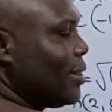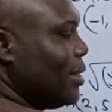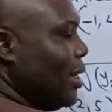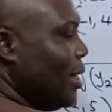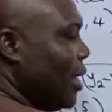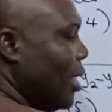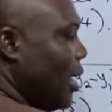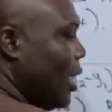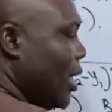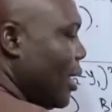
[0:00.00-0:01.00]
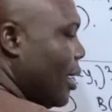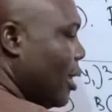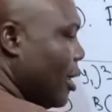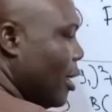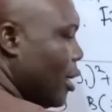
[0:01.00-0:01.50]
C. A
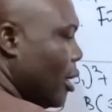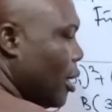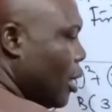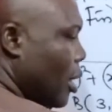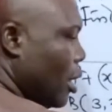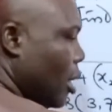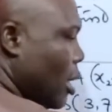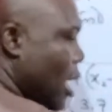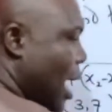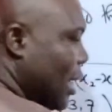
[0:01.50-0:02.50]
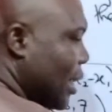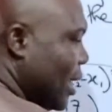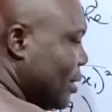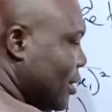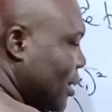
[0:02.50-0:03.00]
and then
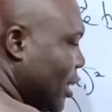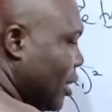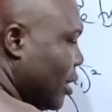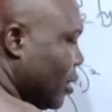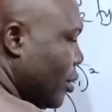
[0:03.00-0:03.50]
C.